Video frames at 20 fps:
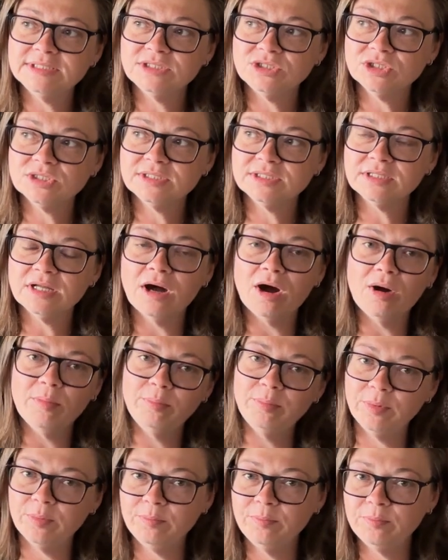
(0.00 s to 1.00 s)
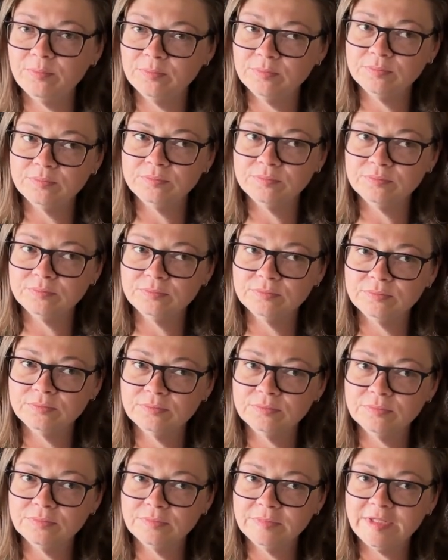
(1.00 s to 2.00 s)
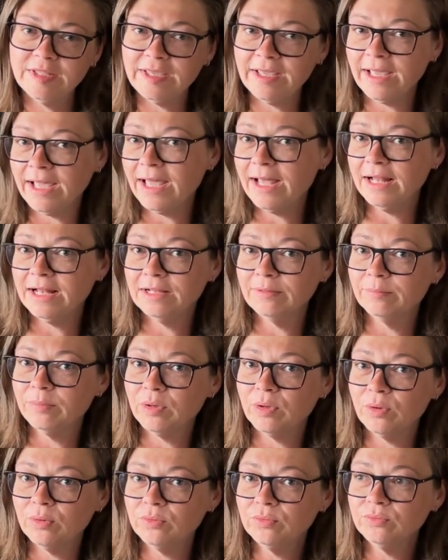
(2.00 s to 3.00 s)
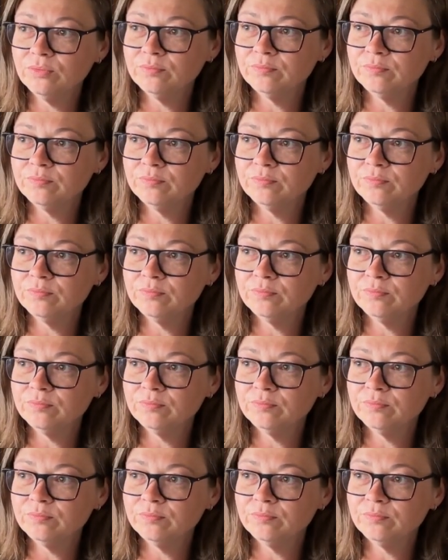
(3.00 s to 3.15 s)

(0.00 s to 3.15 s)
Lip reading: just up the elbow.